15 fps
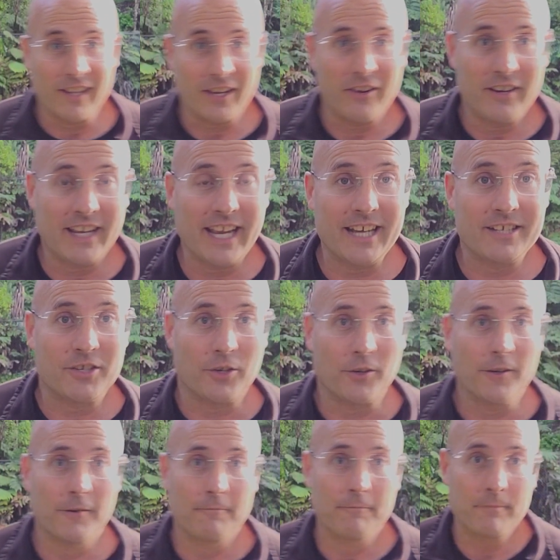like you need
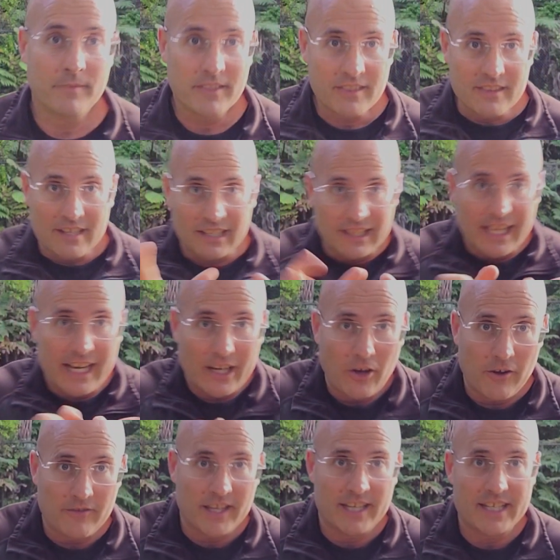to let
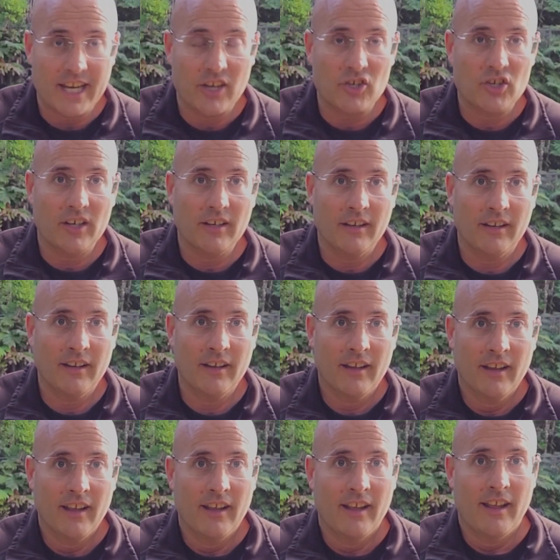go of that tension,
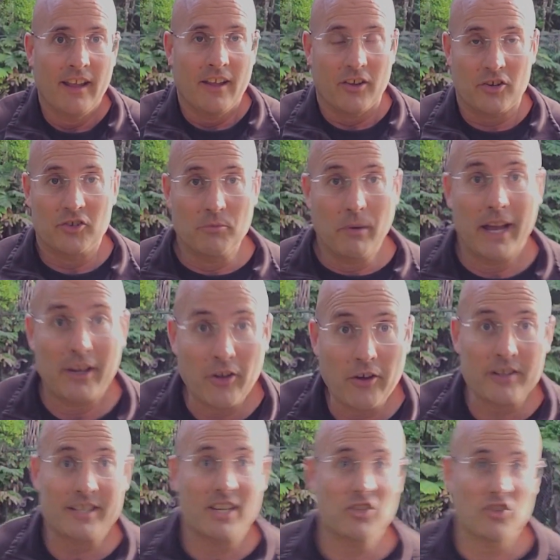because you might
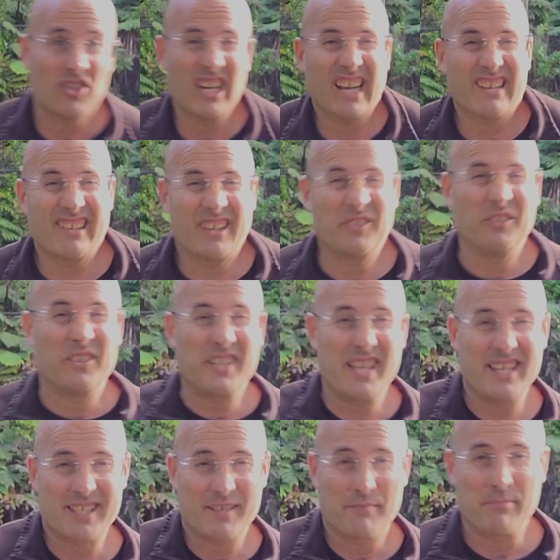notice as you shake, it's like, oh,
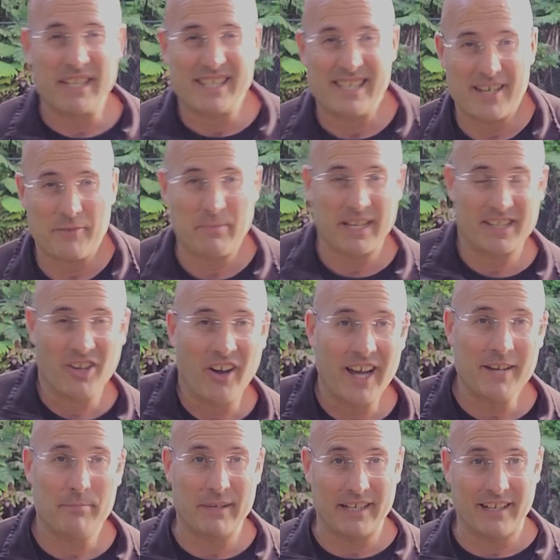there's some bits that are a bit
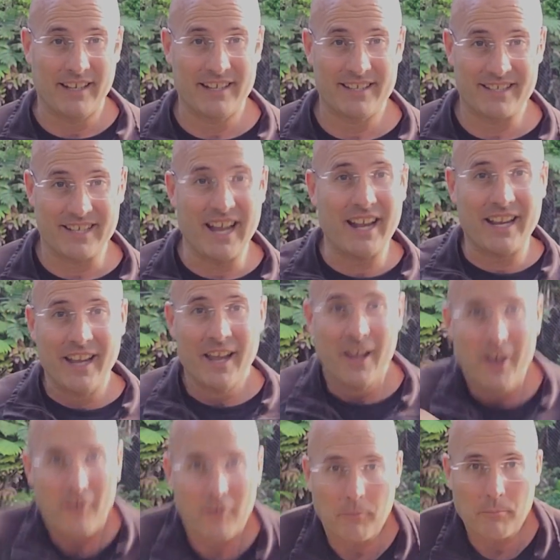tight but stuck
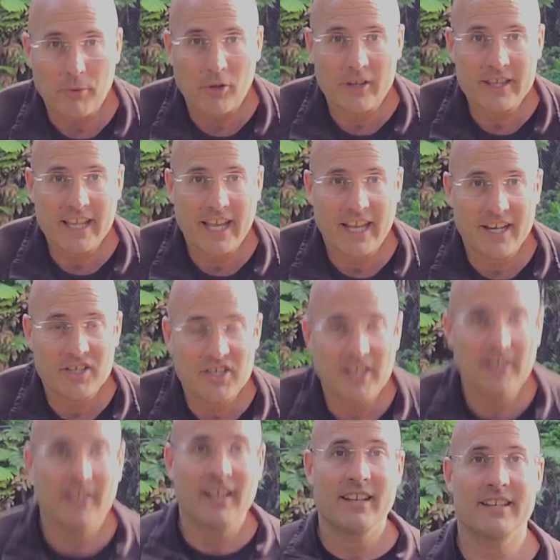from pulling that energy
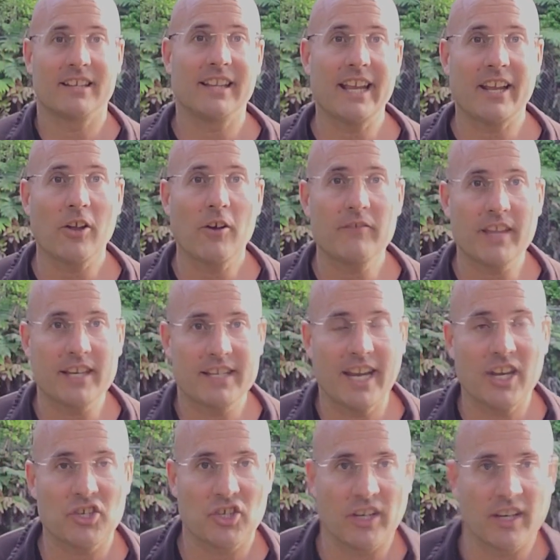in, to let go of that
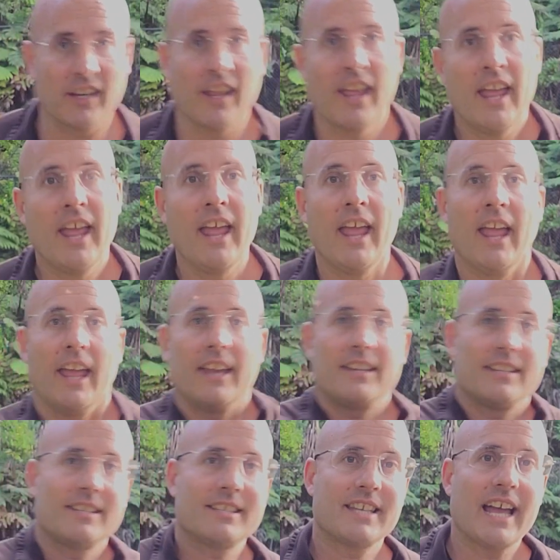tension and
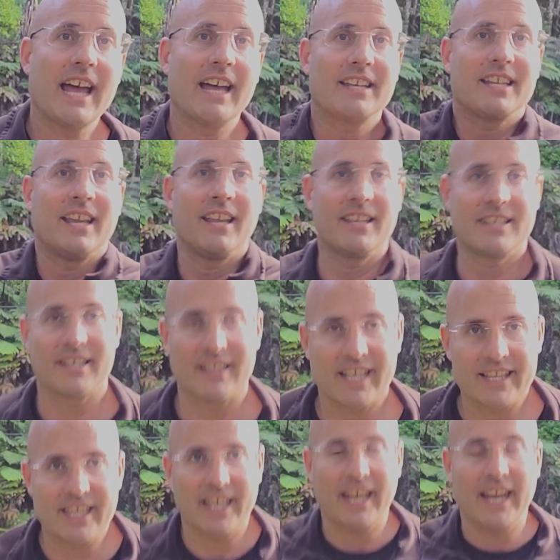to start to
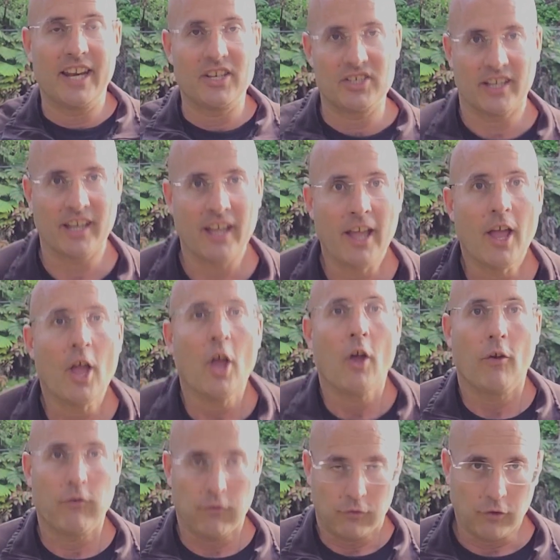let that energy
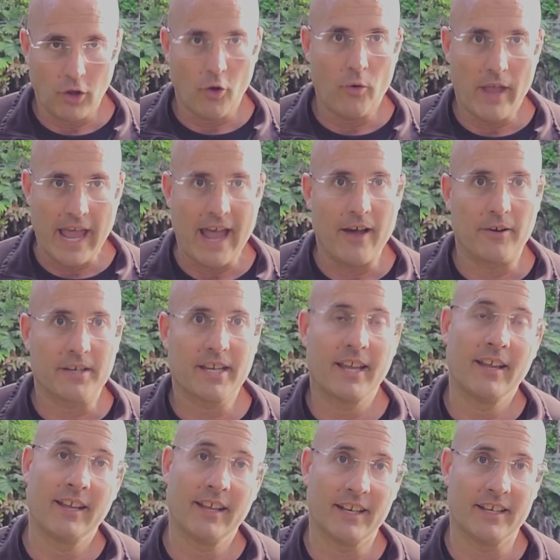flow out
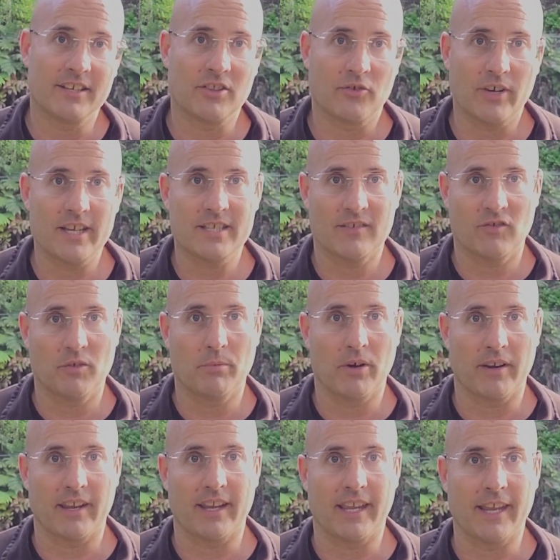into the rest of your
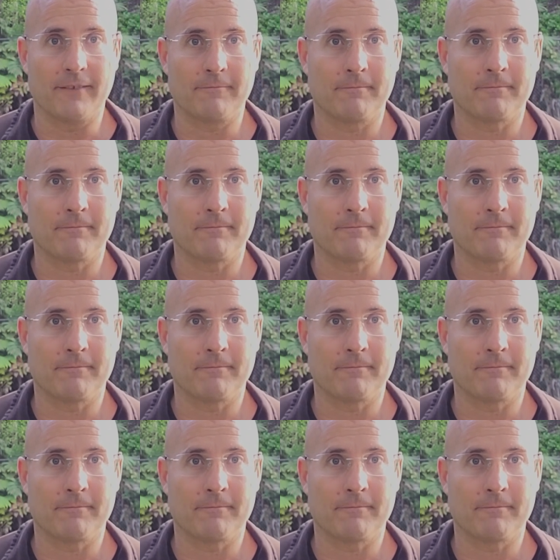body again.